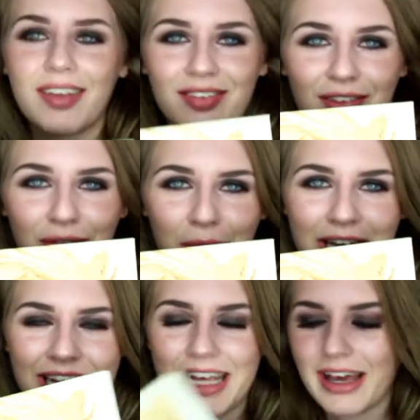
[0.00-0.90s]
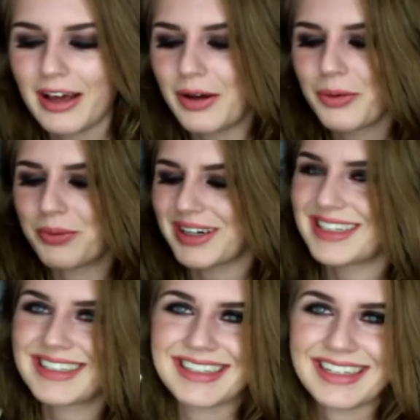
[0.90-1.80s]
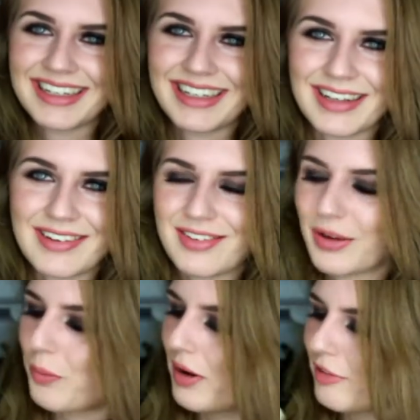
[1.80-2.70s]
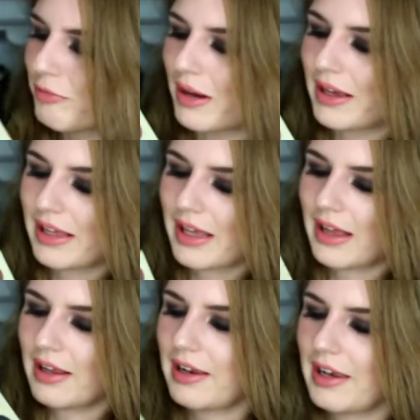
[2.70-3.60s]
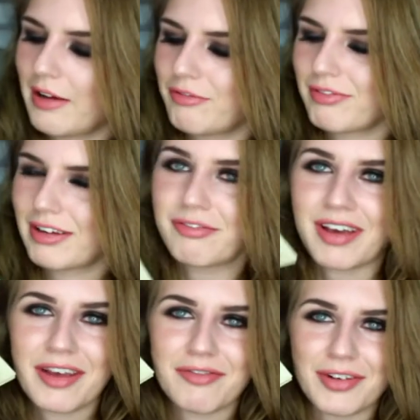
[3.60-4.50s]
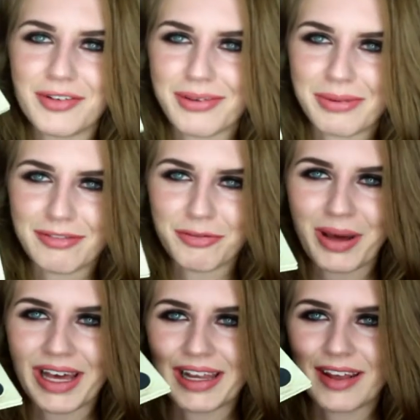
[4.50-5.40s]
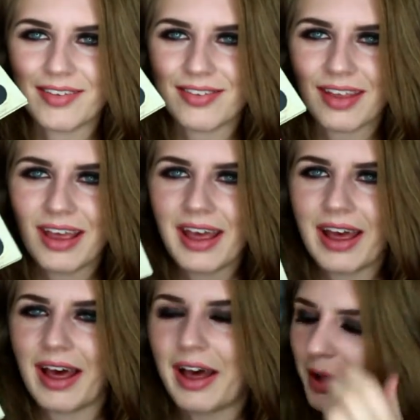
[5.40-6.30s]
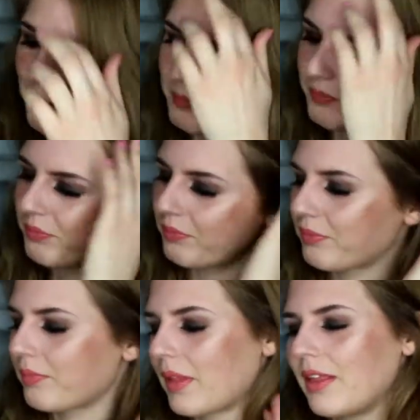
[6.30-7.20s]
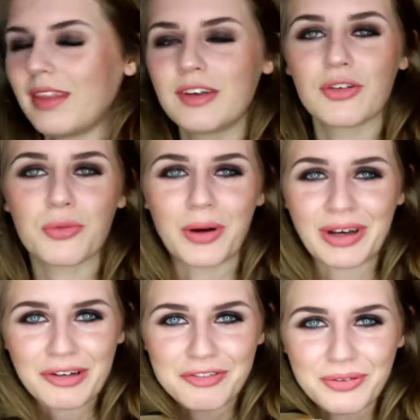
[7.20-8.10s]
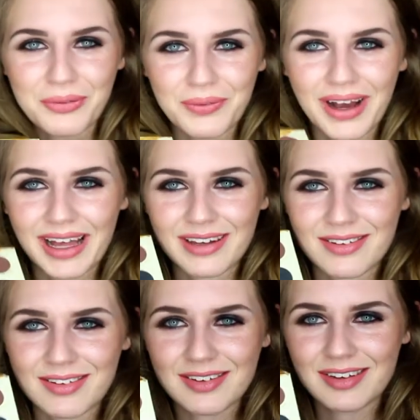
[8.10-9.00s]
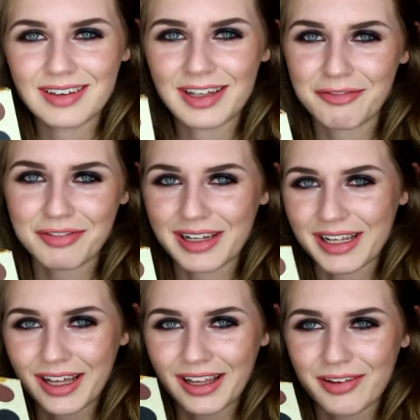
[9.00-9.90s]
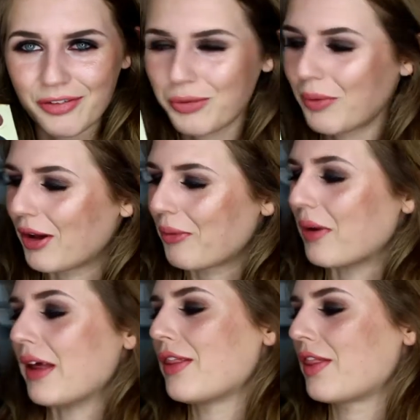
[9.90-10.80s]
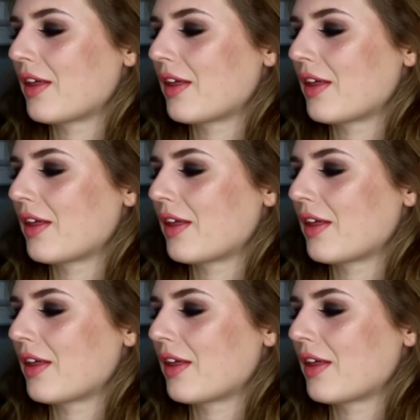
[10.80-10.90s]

That's this one here, which is one of my lovely favourite Zoeva palettes. They're just wonderful and lovely colours to work with.